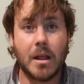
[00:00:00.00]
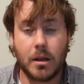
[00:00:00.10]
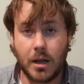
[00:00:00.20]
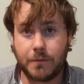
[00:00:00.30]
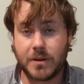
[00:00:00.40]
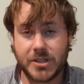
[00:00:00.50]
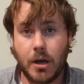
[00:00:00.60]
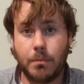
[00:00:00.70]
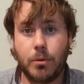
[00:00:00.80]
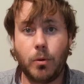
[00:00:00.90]
Like, for
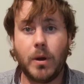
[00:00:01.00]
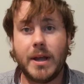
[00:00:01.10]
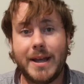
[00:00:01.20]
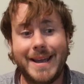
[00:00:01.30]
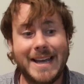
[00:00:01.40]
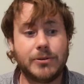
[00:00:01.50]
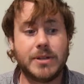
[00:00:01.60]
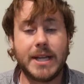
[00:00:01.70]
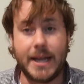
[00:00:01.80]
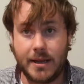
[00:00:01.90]
example, Edward
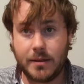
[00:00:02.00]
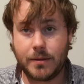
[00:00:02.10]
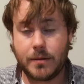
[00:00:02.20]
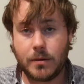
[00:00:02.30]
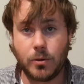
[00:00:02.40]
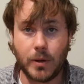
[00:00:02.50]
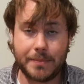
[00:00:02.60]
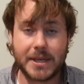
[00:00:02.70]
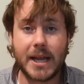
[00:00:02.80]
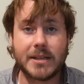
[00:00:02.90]
VIII, who
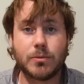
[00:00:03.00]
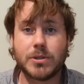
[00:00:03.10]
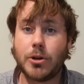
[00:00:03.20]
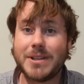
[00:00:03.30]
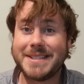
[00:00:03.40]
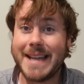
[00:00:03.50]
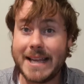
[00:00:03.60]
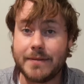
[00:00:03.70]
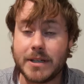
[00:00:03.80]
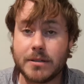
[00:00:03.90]
abdicated, was known as
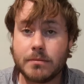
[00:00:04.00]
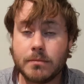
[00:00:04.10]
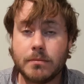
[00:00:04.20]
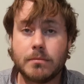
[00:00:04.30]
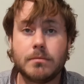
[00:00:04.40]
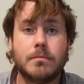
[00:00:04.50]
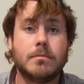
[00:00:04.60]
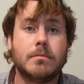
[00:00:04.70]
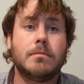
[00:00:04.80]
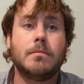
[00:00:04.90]
David.
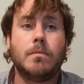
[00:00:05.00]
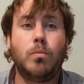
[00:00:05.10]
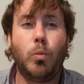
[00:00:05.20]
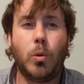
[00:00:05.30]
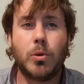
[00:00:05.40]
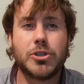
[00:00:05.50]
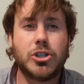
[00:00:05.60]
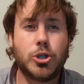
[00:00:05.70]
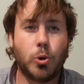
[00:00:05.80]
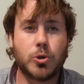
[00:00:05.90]
What was
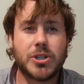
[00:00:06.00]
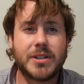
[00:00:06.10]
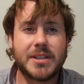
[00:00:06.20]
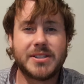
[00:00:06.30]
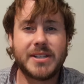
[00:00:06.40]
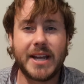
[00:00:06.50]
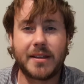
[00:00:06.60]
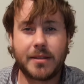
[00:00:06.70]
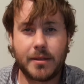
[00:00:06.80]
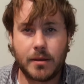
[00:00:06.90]
George VI
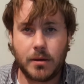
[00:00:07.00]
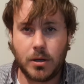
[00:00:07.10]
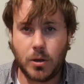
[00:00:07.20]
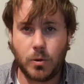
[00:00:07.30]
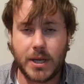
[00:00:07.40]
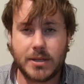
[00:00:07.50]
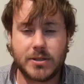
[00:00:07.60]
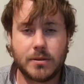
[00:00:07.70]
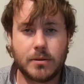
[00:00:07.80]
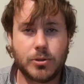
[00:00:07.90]
known
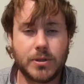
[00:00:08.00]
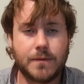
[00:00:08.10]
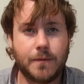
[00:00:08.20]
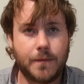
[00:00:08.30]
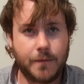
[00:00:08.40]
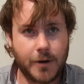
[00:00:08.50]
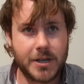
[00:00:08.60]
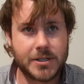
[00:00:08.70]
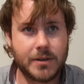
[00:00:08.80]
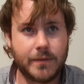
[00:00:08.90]
as to his
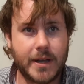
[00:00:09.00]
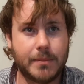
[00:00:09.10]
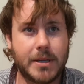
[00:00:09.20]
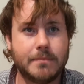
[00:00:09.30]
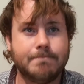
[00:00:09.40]
friends and family?